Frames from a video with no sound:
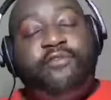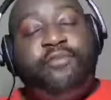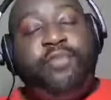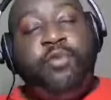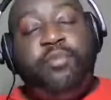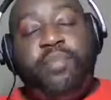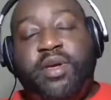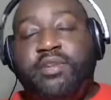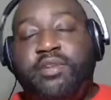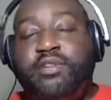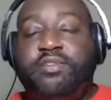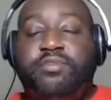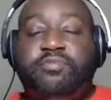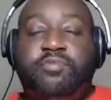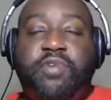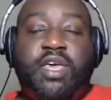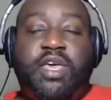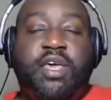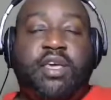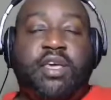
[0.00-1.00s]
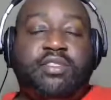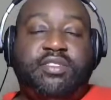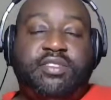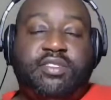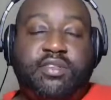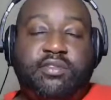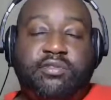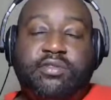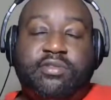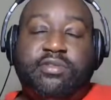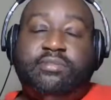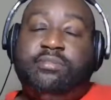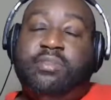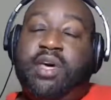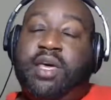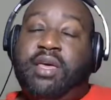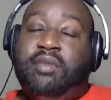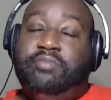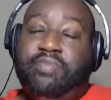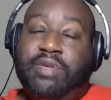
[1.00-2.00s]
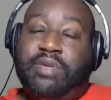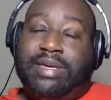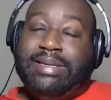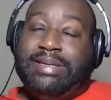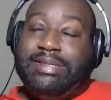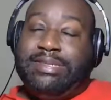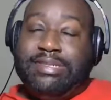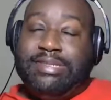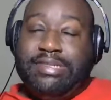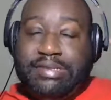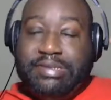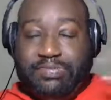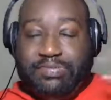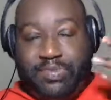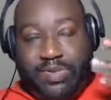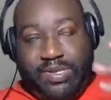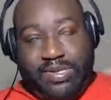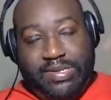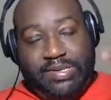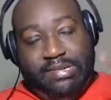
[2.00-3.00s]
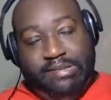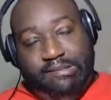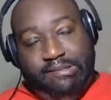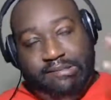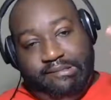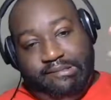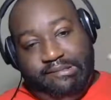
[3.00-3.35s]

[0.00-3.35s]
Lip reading: Pooh Bear this weekend, so it might be a little bit of